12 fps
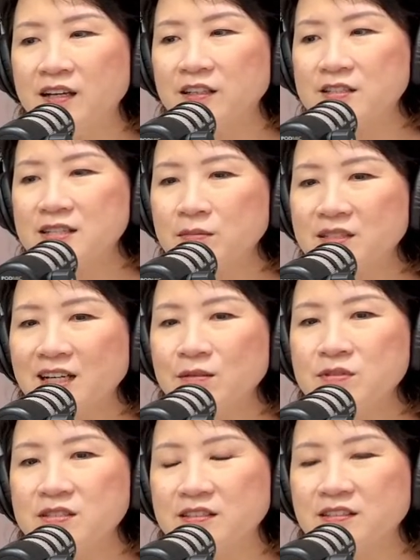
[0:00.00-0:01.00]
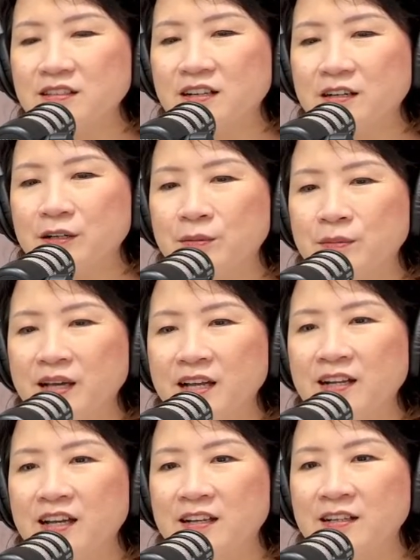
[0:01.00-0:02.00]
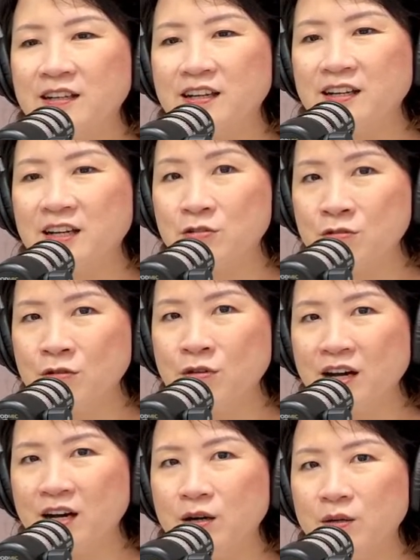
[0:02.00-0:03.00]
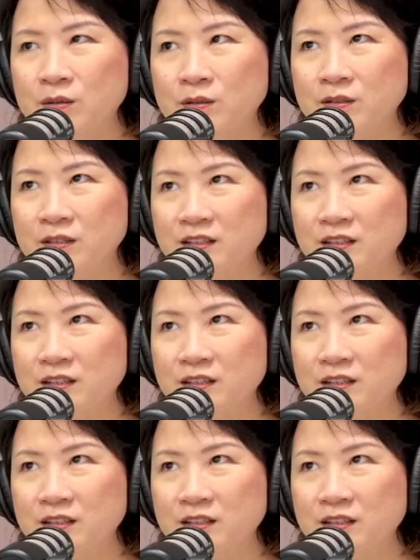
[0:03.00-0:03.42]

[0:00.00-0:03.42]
Because sometimes, and I know how